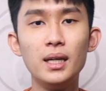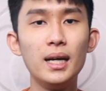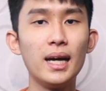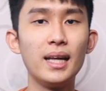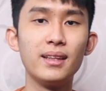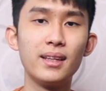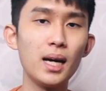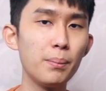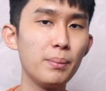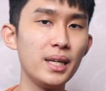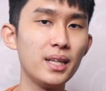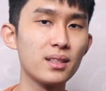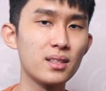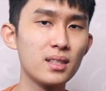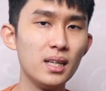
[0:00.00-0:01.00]
And that
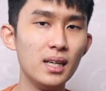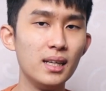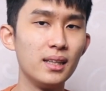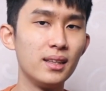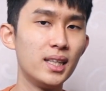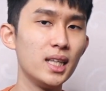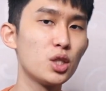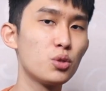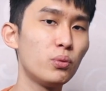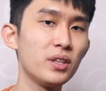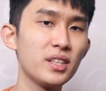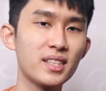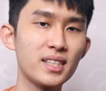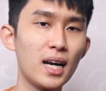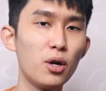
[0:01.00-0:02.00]
means this will
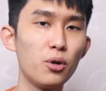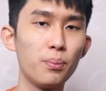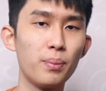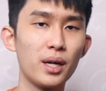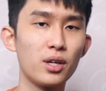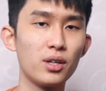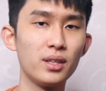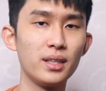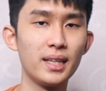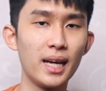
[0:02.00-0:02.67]
sound better